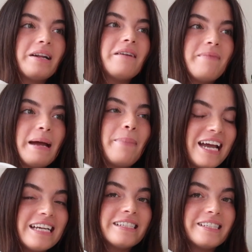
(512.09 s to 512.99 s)
of my
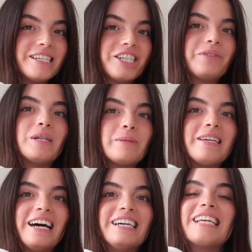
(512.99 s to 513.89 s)
buying decision was
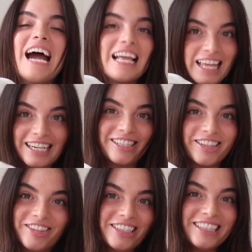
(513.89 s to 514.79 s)
because I liked
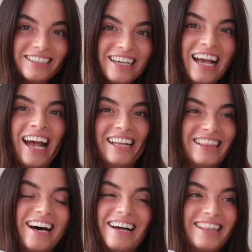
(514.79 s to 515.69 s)
the look
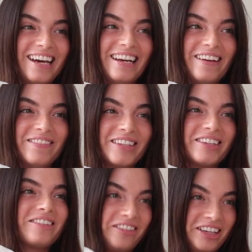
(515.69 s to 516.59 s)
and thought that it would
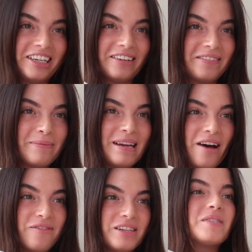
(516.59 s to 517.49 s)
look really good with my
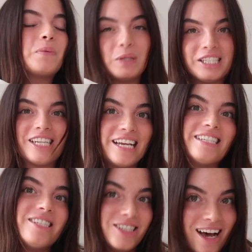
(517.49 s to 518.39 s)
outfits, which
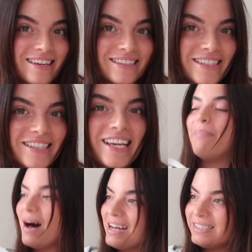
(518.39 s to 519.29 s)
it does.
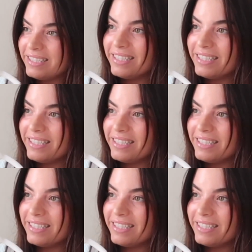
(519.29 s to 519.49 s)
But